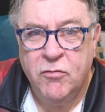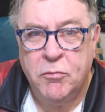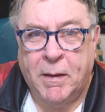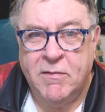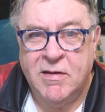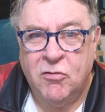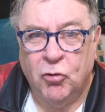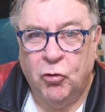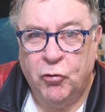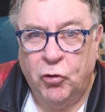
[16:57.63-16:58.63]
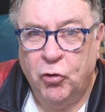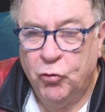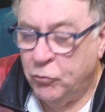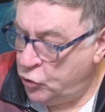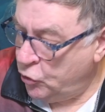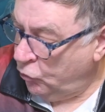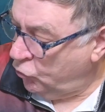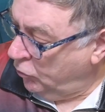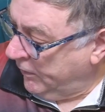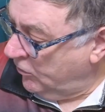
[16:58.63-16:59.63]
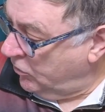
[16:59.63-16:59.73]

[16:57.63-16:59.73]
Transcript: spicy sauce and cut some chunks up